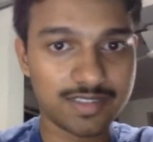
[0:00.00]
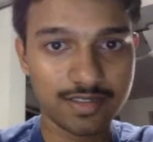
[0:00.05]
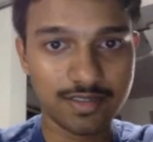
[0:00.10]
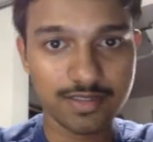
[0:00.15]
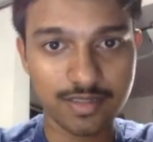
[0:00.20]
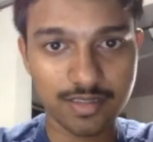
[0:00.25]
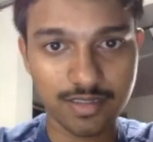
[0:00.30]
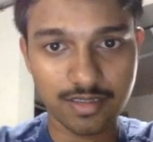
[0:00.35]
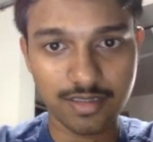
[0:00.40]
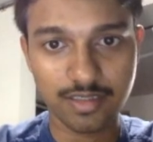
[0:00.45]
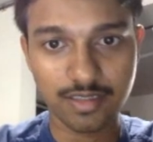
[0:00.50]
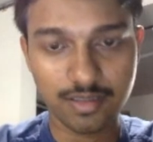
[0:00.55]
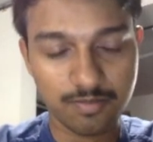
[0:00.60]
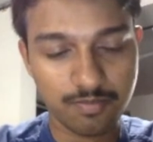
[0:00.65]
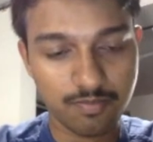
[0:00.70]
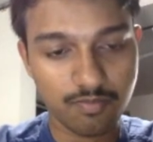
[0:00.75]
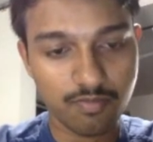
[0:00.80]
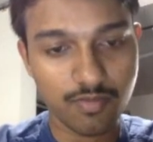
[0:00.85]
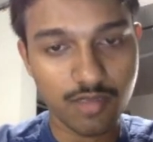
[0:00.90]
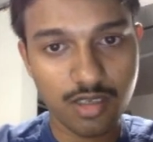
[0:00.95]
cases are correct.
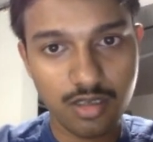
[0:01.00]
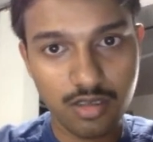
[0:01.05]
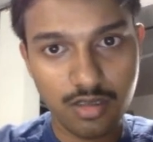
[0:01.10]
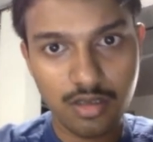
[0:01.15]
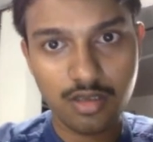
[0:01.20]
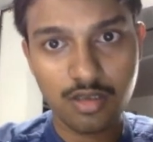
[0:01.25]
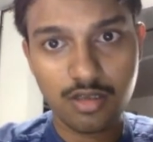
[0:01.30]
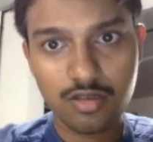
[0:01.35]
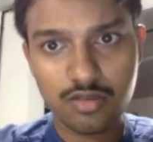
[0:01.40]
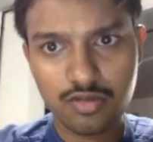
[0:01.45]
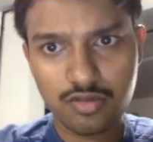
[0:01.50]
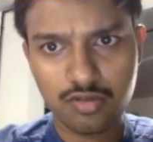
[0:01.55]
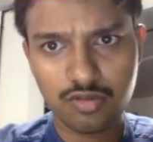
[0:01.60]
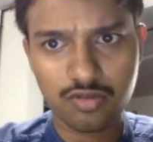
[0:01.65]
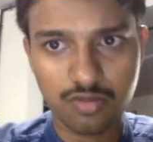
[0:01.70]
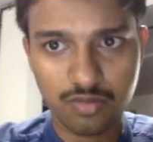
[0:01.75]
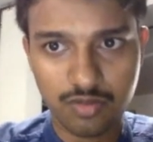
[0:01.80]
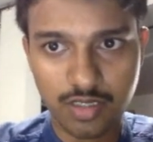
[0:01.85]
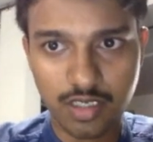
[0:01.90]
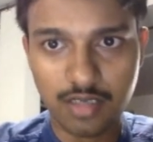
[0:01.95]

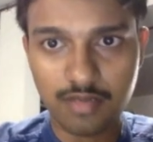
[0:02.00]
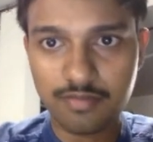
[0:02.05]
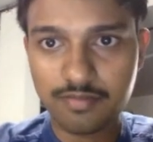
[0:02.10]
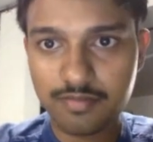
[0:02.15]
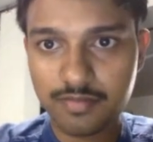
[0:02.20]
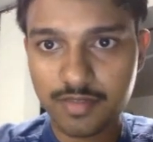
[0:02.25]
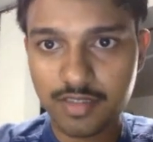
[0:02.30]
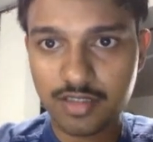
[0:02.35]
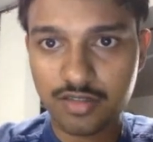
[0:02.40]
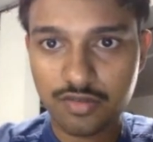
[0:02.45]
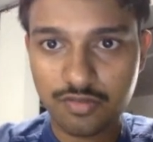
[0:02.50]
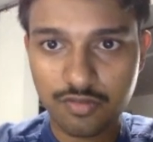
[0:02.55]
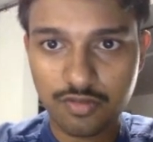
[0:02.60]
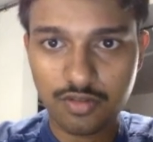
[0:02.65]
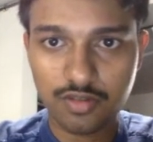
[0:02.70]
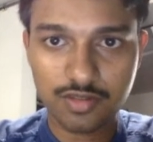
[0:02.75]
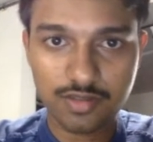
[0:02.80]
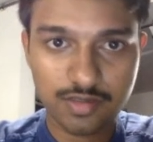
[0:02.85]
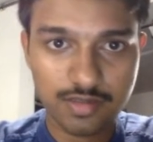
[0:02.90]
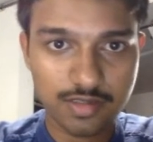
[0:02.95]
So yeah, this
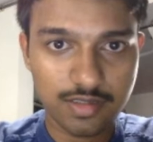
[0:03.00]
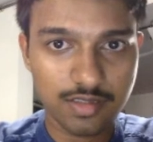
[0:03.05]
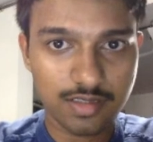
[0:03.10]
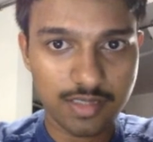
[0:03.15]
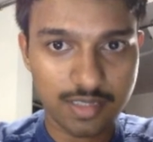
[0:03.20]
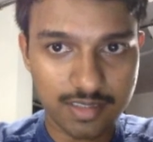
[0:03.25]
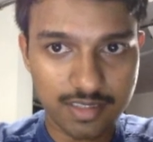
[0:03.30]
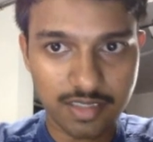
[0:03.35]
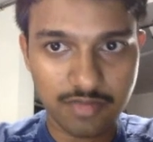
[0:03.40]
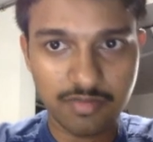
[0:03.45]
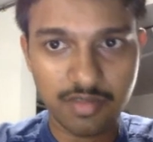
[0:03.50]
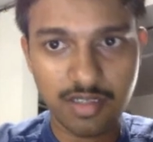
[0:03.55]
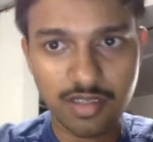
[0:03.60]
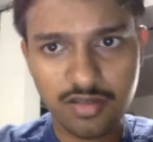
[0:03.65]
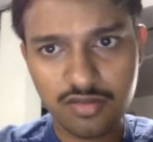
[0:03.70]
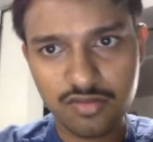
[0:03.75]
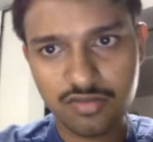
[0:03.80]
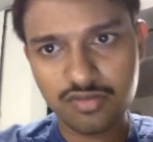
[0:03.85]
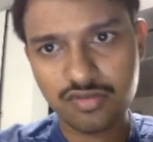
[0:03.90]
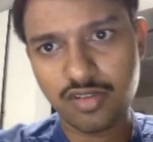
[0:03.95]
was the testing part.
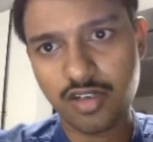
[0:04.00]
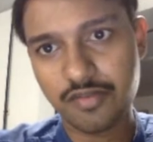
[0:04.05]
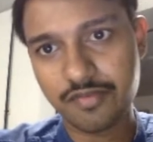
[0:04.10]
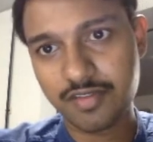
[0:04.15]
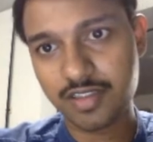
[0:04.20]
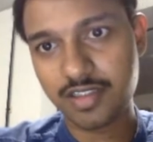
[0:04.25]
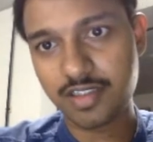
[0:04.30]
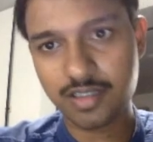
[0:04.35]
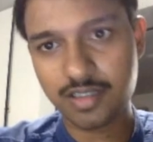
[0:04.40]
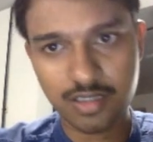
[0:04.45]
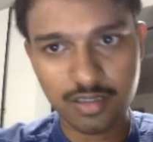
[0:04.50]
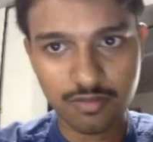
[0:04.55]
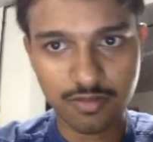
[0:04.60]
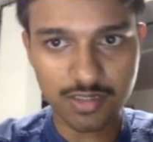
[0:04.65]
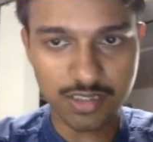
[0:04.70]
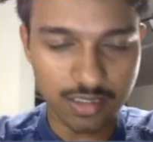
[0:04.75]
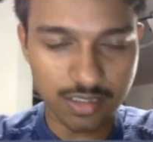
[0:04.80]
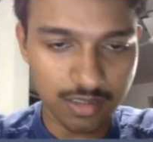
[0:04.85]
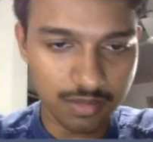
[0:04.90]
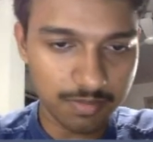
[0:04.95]
So after that,
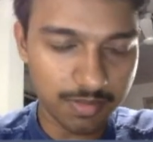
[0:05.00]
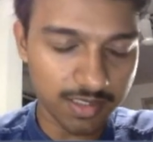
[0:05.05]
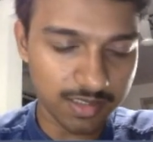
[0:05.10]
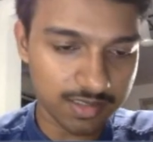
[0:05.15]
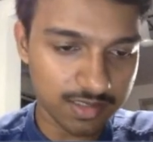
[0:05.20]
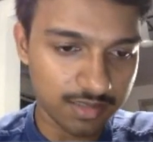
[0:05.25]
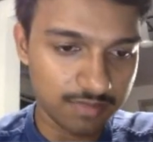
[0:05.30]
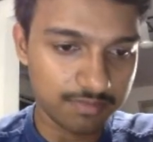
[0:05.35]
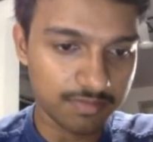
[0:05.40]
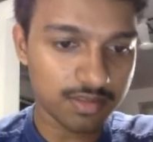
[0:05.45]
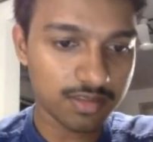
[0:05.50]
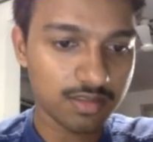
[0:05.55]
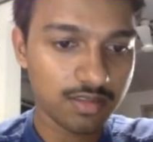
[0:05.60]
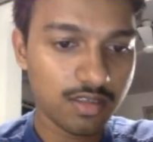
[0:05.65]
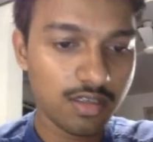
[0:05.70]
request handle part comes.